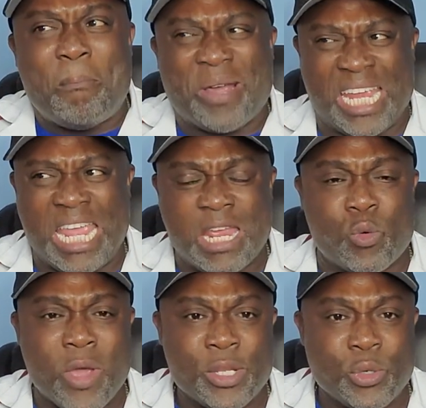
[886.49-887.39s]
pain
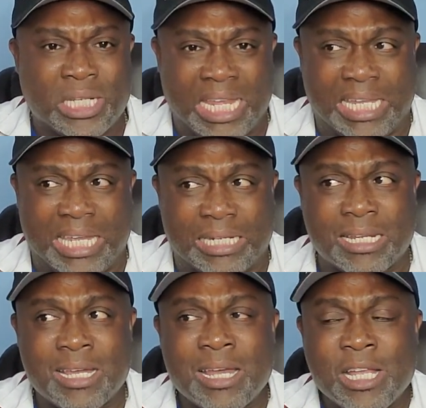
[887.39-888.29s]
when you take it.
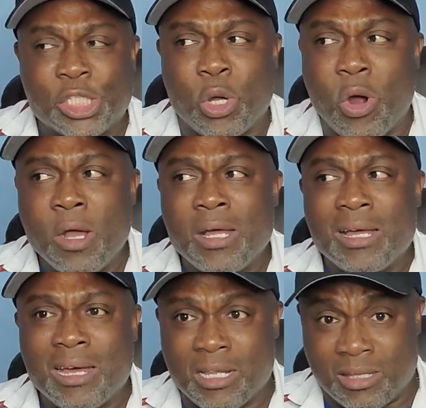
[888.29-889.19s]
So
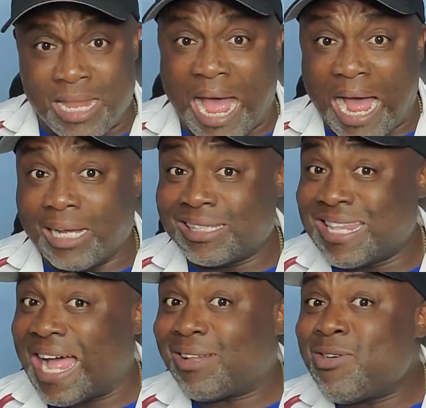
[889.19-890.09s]
now,
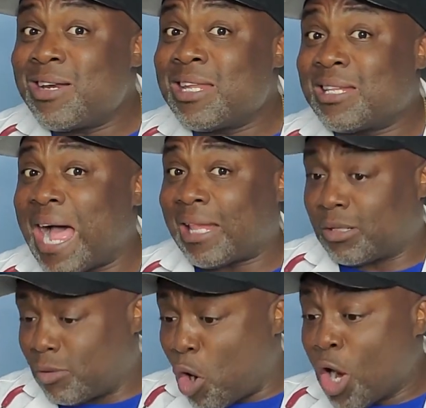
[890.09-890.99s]
not only
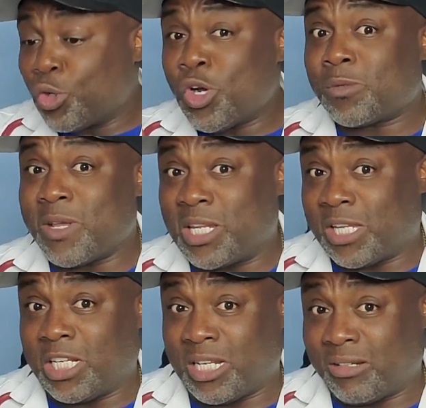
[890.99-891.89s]
that, all those
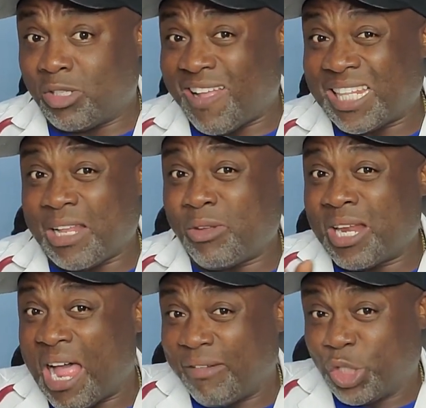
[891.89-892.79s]
medications, the fact that you're
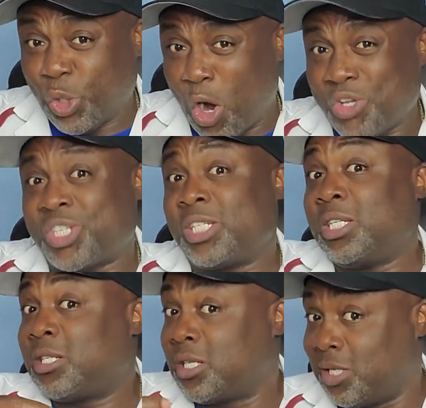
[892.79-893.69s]
gonna have
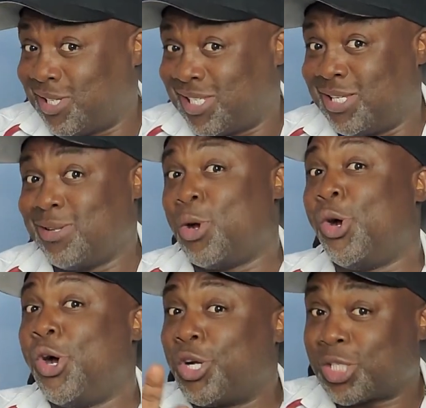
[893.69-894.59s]
drowsy,
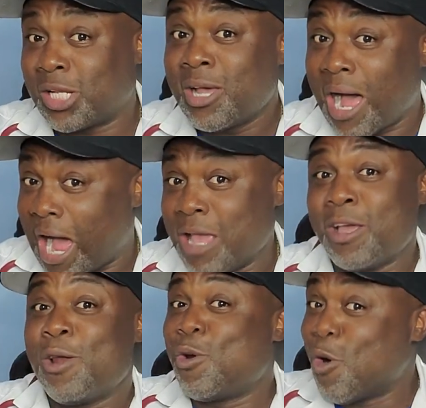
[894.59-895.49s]
dizziness,
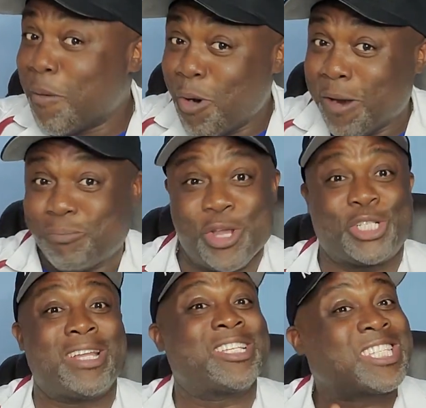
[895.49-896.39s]
low blood
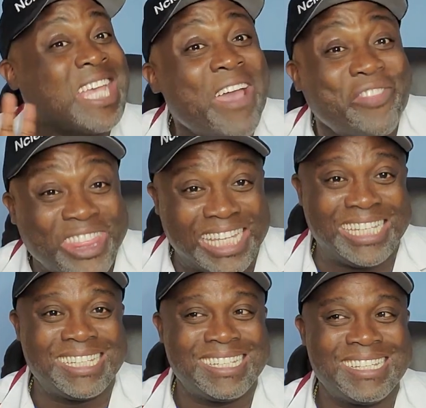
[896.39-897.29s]
pressure,
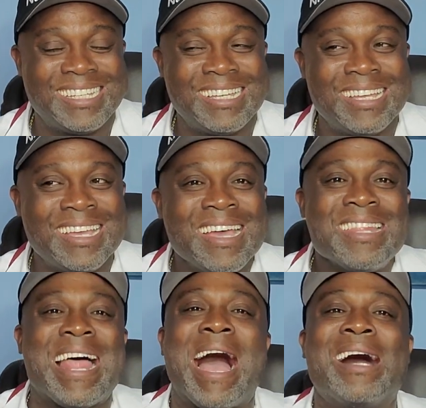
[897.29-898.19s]
safety.
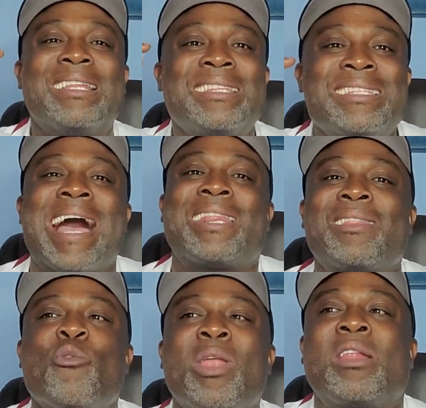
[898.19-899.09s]
Now, not
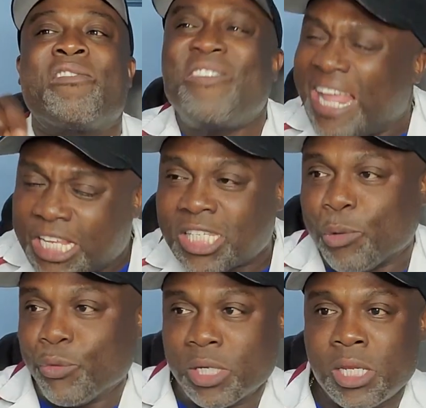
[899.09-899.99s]
with
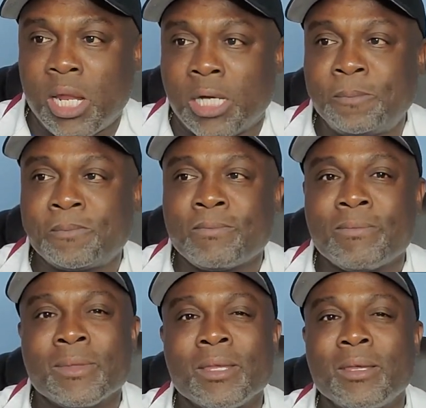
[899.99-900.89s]
Flexeril,
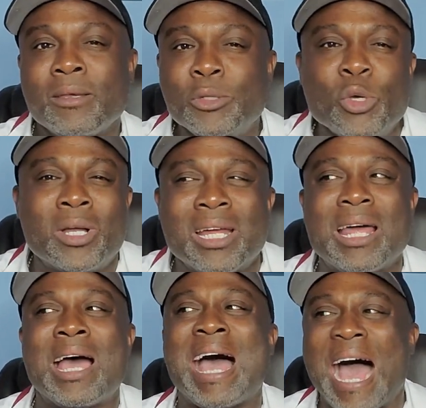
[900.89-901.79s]
you're
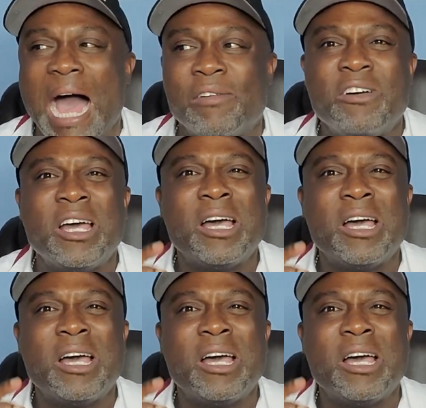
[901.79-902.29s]
gonna have